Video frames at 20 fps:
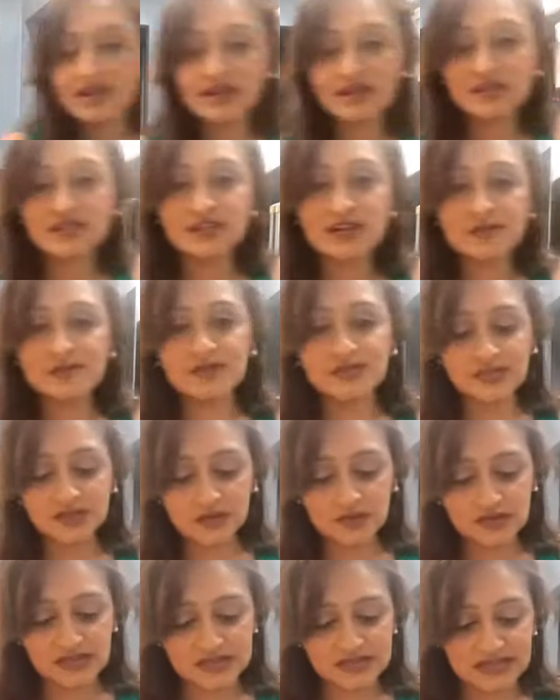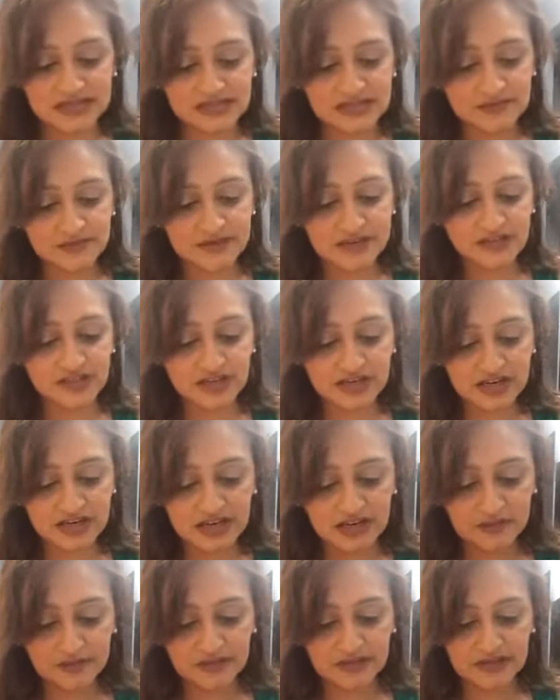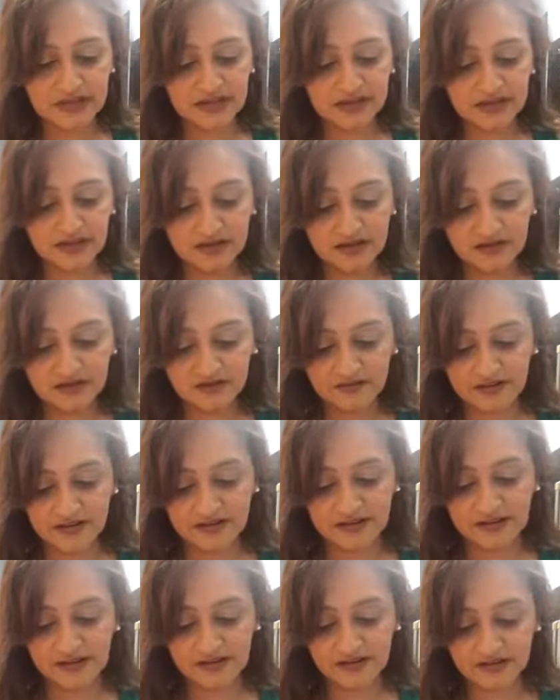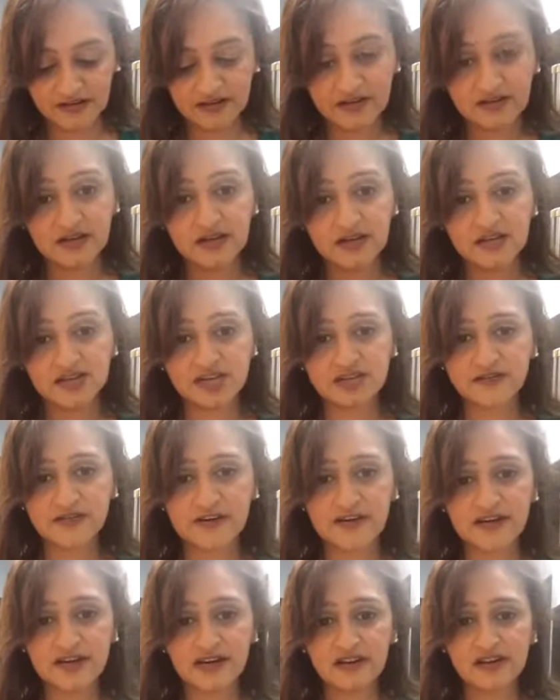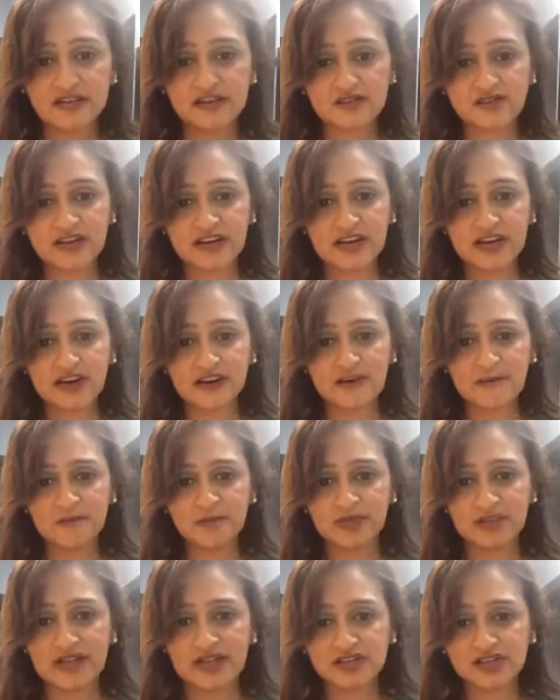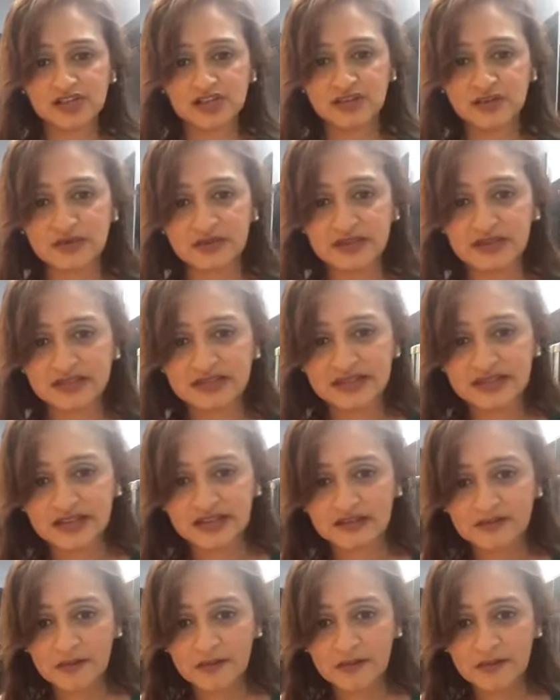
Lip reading: So I'm just going to slice my chicken up like very... This is right, it's right here. I'll show you what it looks like.